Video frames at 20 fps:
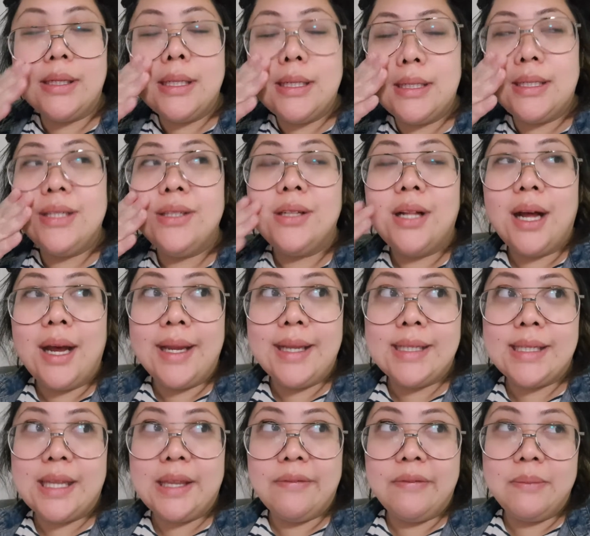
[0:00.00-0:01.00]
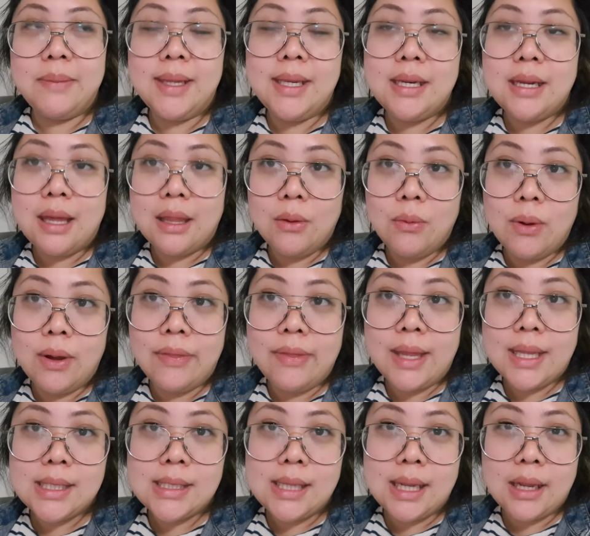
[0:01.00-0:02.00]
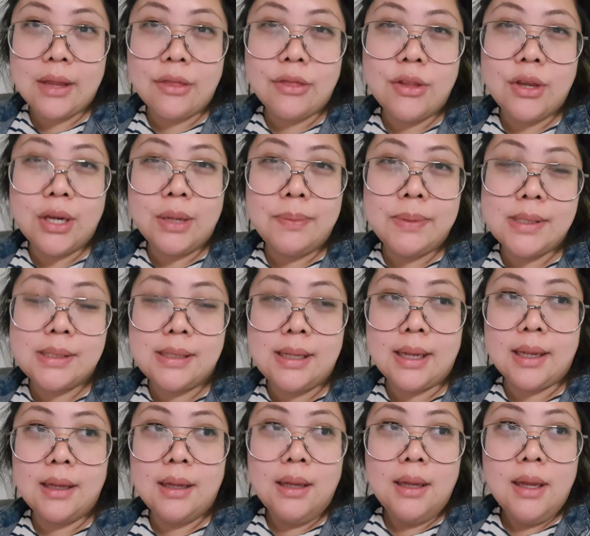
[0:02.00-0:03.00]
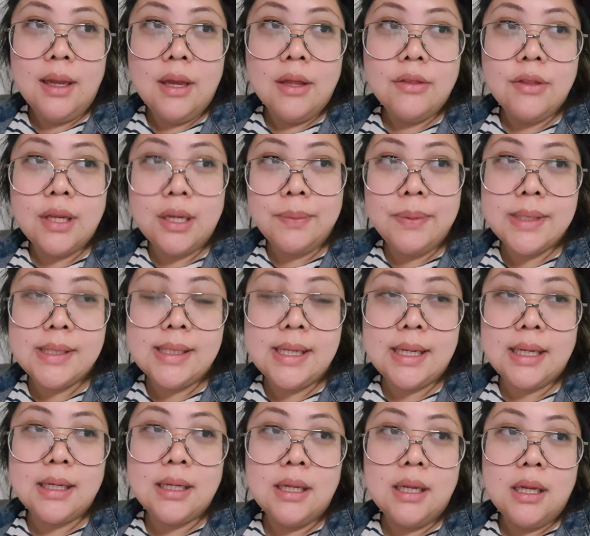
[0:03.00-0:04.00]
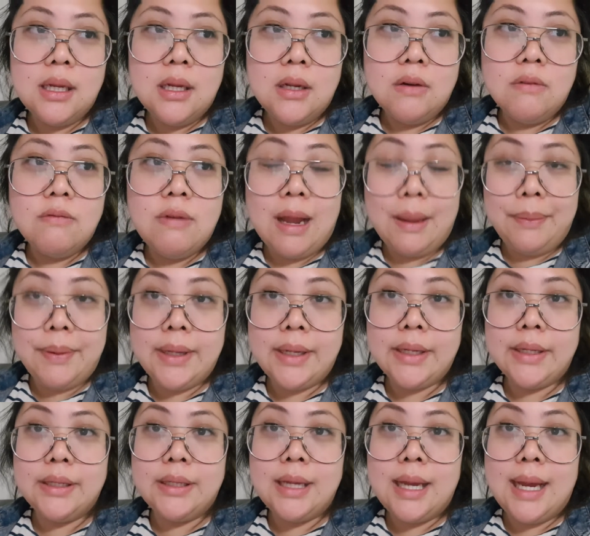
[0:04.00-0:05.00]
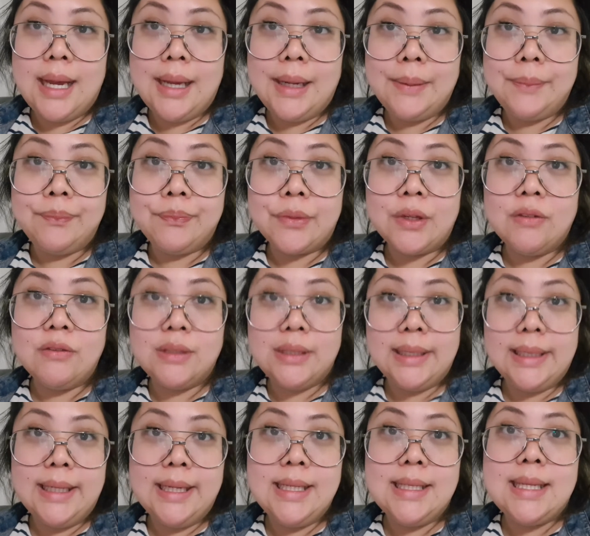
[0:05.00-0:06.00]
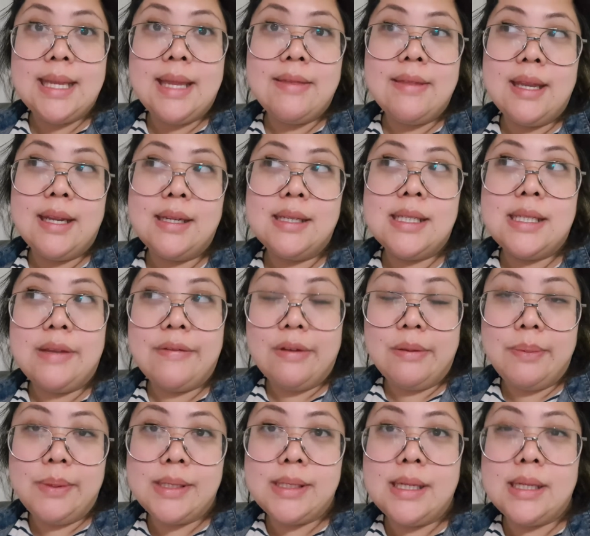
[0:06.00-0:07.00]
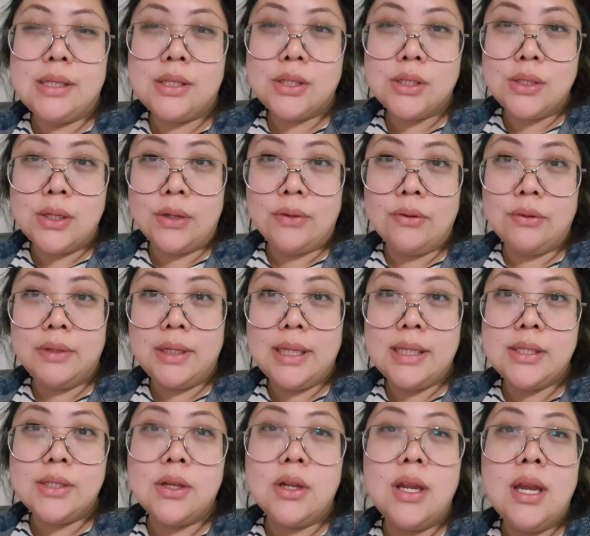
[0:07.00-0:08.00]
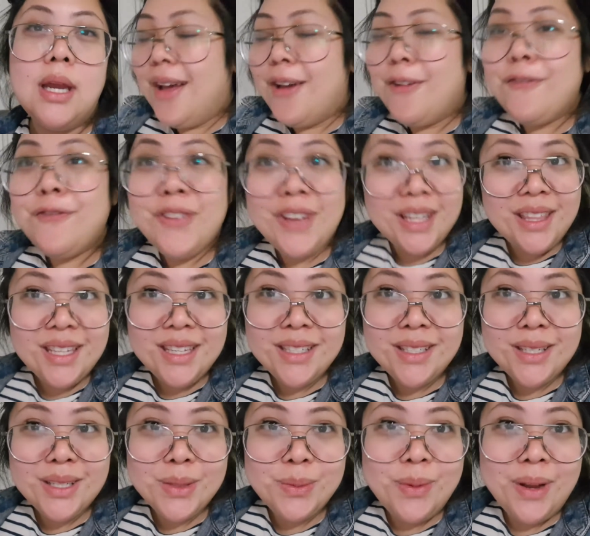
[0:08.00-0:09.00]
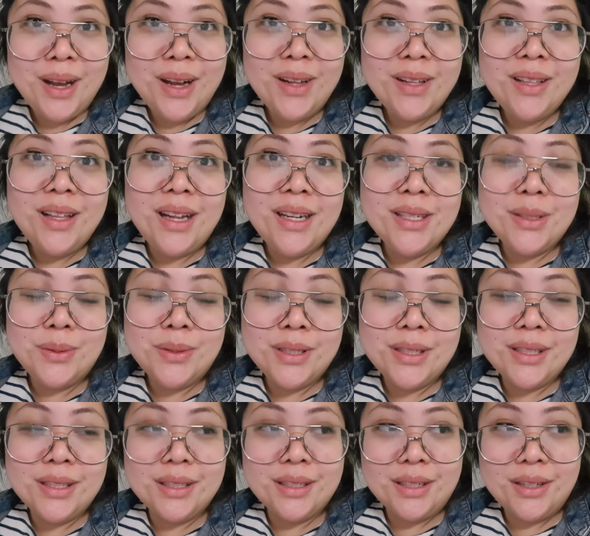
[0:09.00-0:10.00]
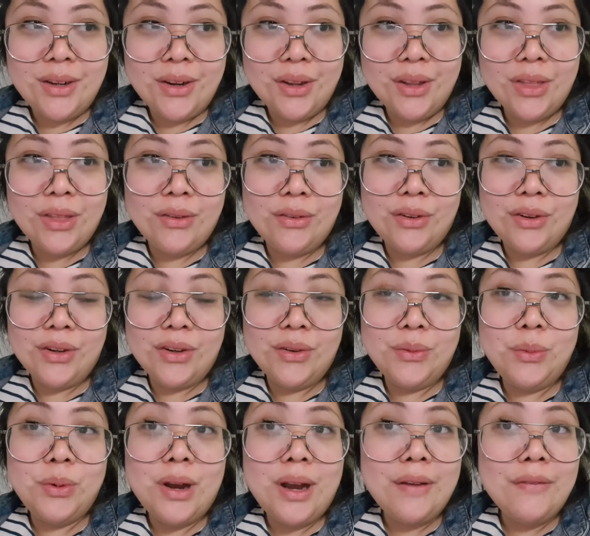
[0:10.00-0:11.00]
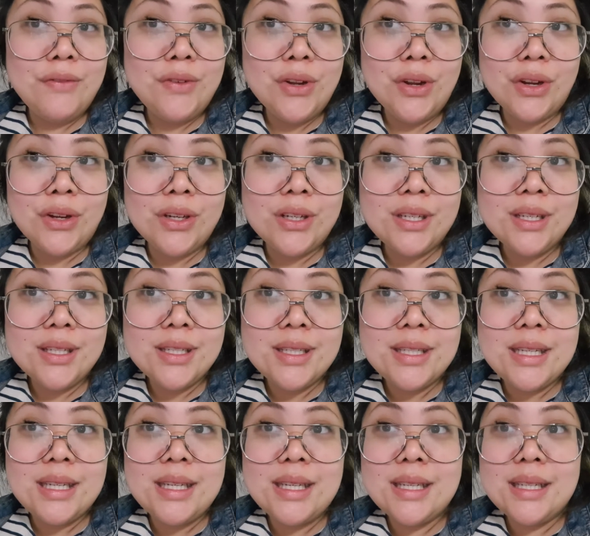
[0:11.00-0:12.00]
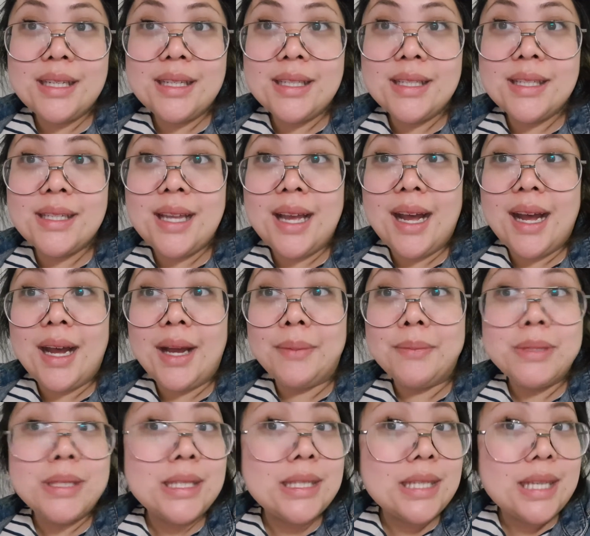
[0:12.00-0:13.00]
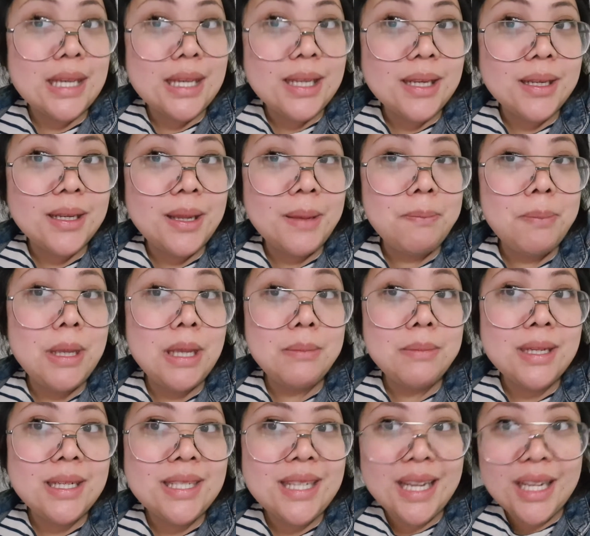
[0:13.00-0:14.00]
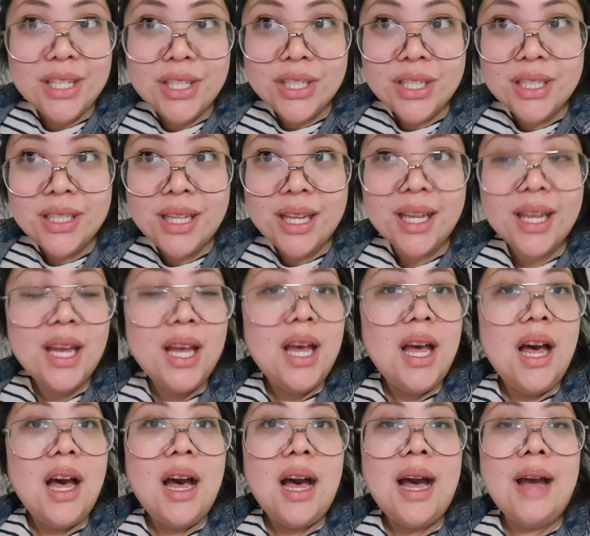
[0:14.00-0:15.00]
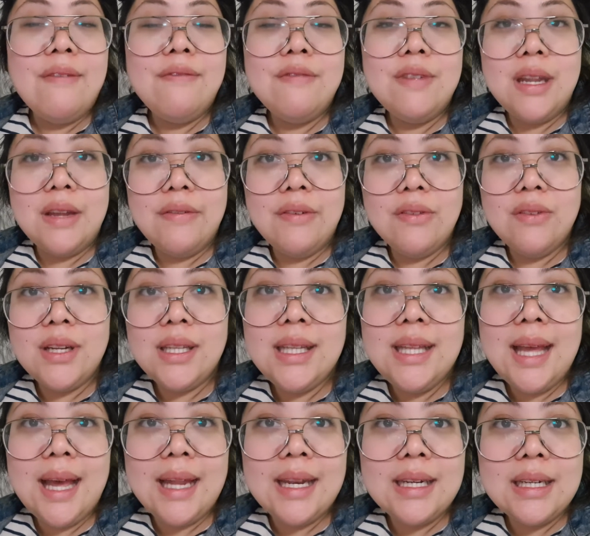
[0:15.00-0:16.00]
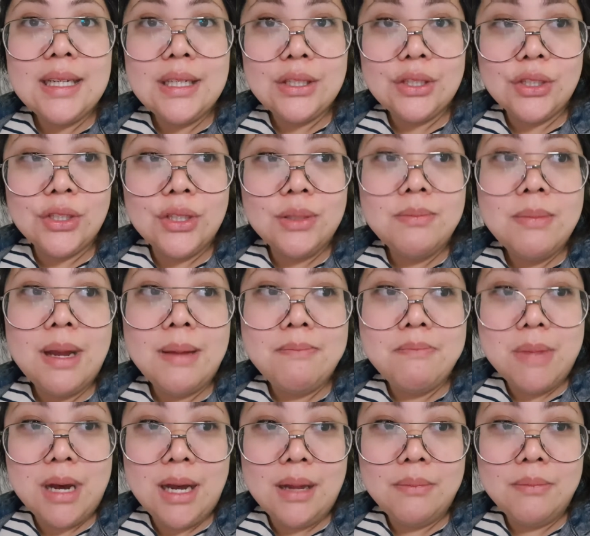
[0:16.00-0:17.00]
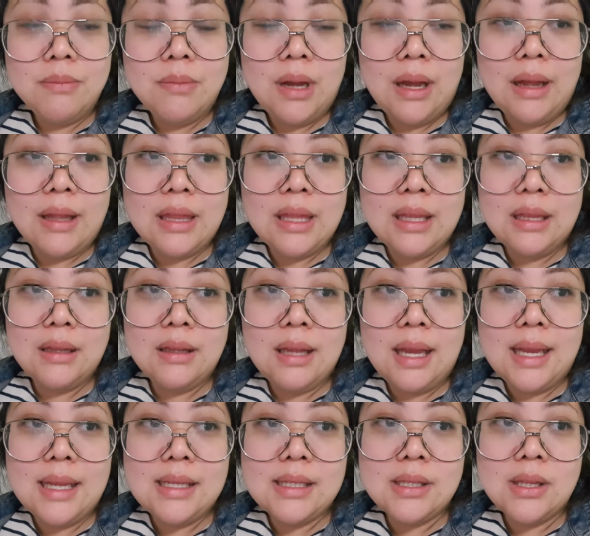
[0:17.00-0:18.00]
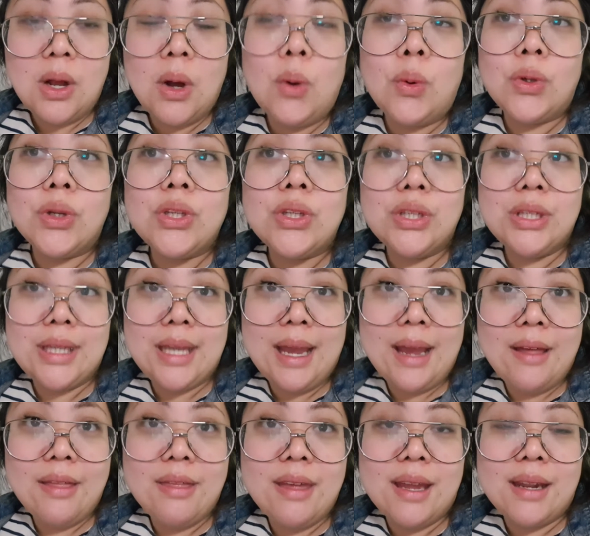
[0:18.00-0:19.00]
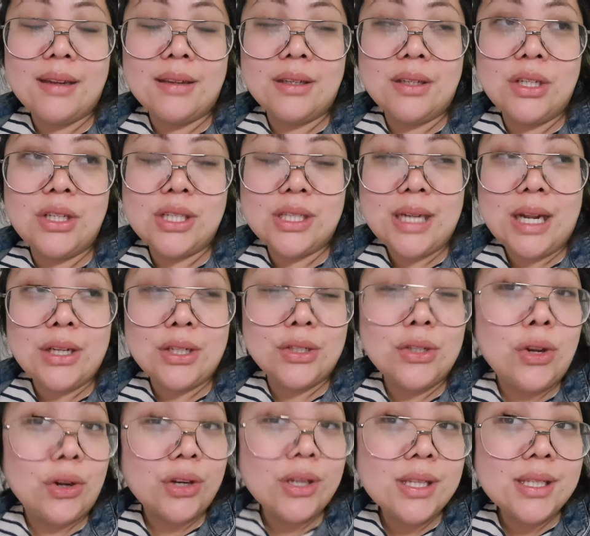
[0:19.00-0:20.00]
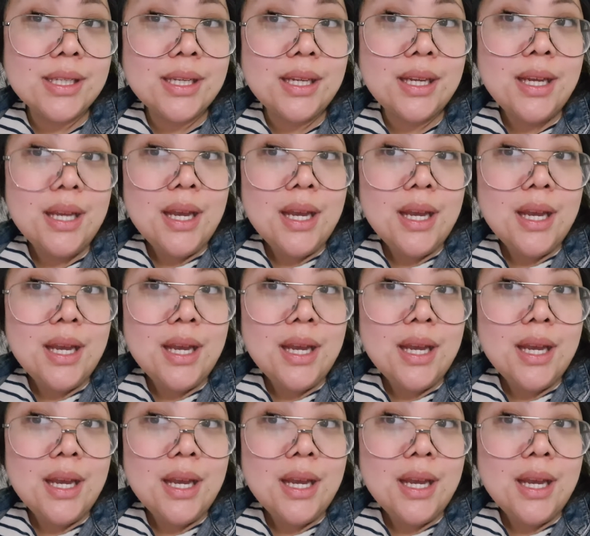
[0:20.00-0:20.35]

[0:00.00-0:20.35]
it's still high, he's given me another one that's like 30% rapid release, and then a 70% slow release. So few things as well I just want to go through. What I've noticed is skin pigmentation. Like, I've never really had an issue. My mum, I think as older you get, then you start to notice it.